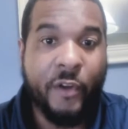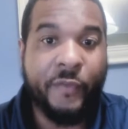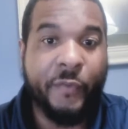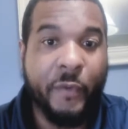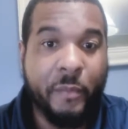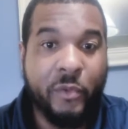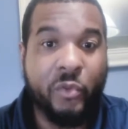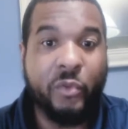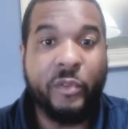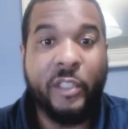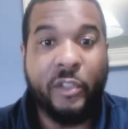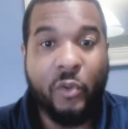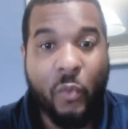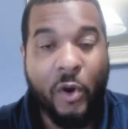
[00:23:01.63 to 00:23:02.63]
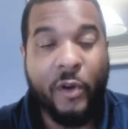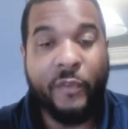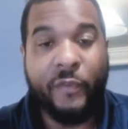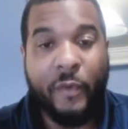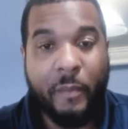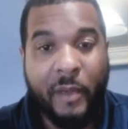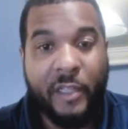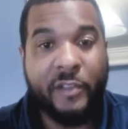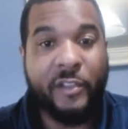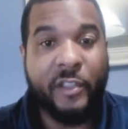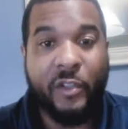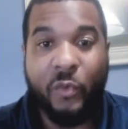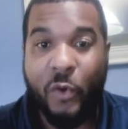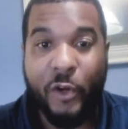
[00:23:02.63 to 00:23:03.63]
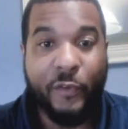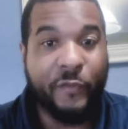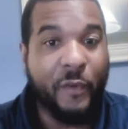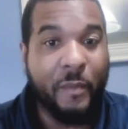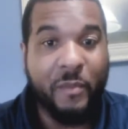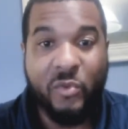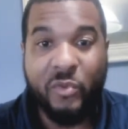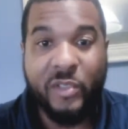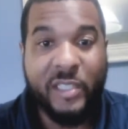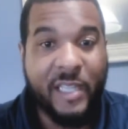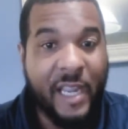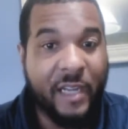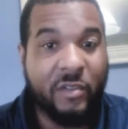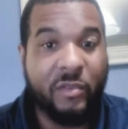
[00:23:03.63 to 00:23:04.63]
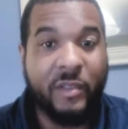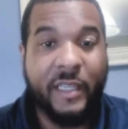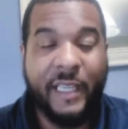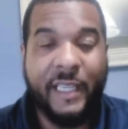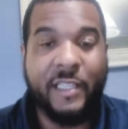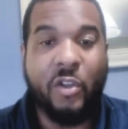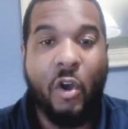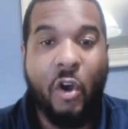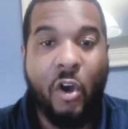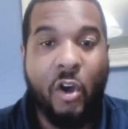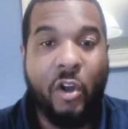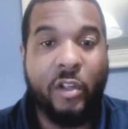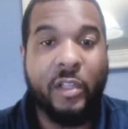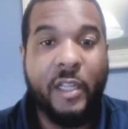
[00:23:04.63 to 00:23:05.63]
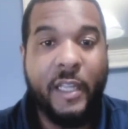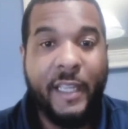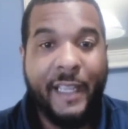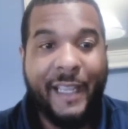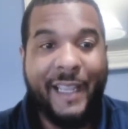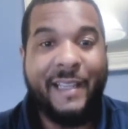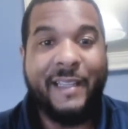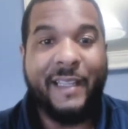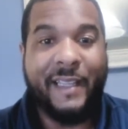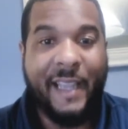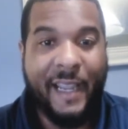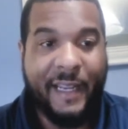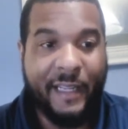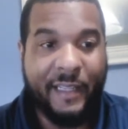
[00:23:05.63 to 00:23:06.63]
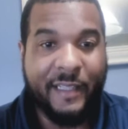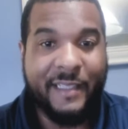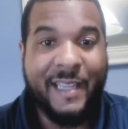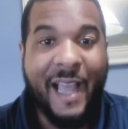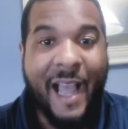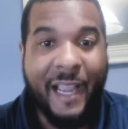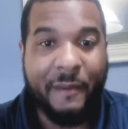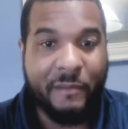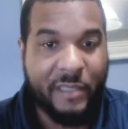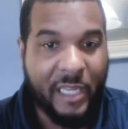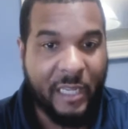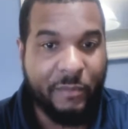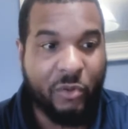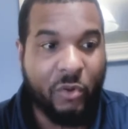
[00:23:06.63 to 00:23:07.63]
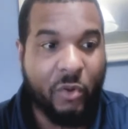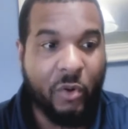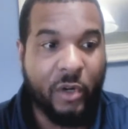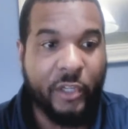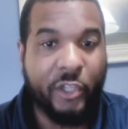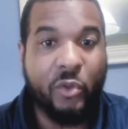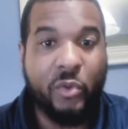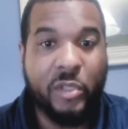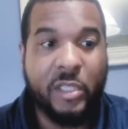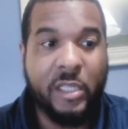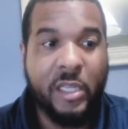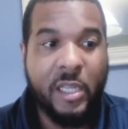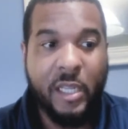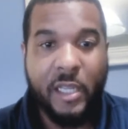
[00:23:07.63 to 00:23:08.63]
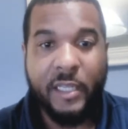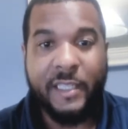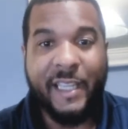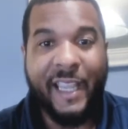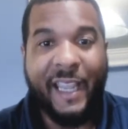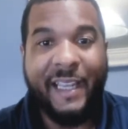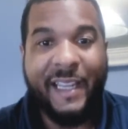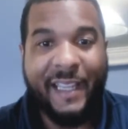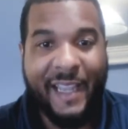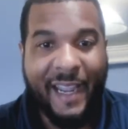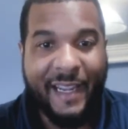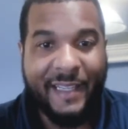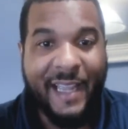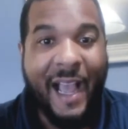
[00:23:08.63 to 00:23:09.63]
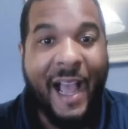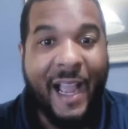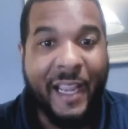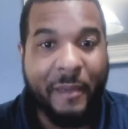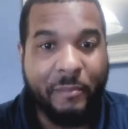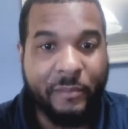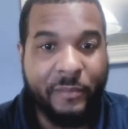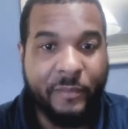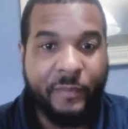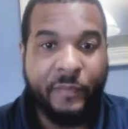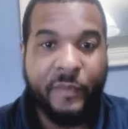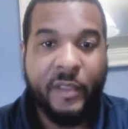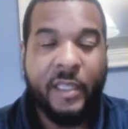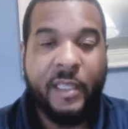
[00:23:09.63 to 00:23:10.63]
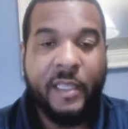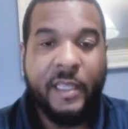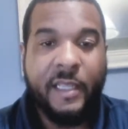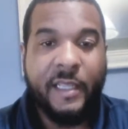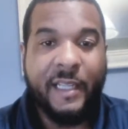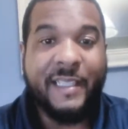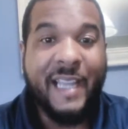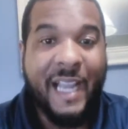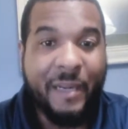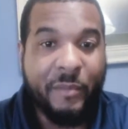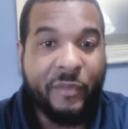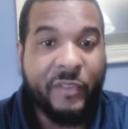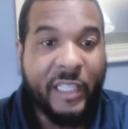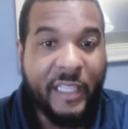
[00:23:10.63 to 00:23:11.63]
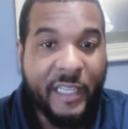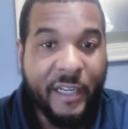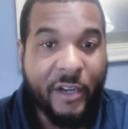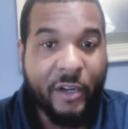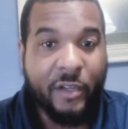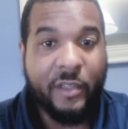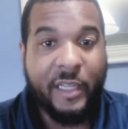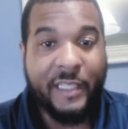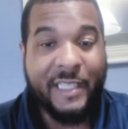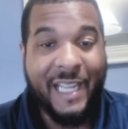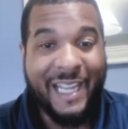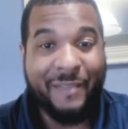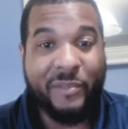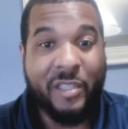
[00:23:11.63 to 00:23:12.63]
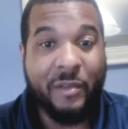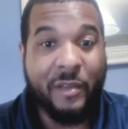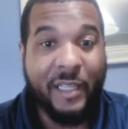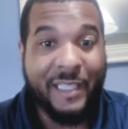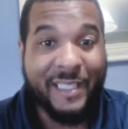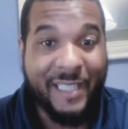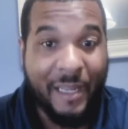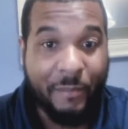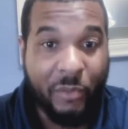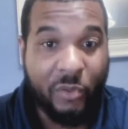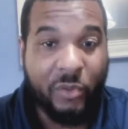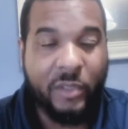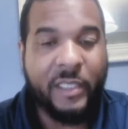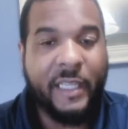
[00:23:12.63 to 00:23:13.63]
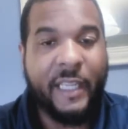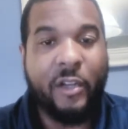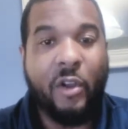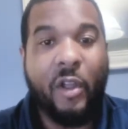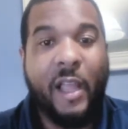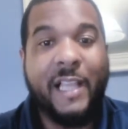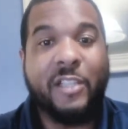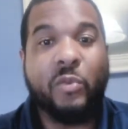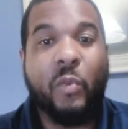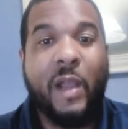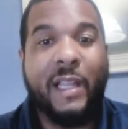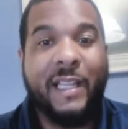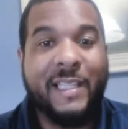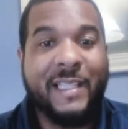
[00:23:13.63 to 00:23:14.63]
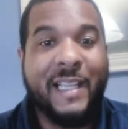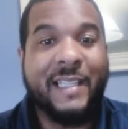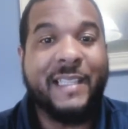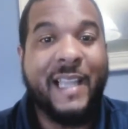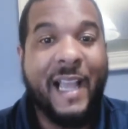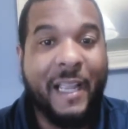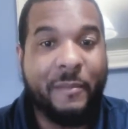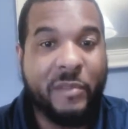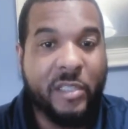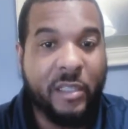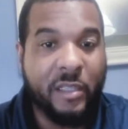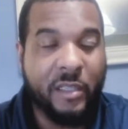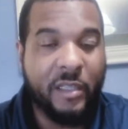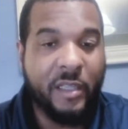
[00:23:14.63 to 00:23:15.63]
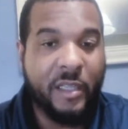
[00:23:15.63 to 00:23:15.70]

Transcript: for moon and the word for month and the word for moon cycle is all indicating a timetable or use to indicate time, a time of the year, a time to assemble, and as well as a time to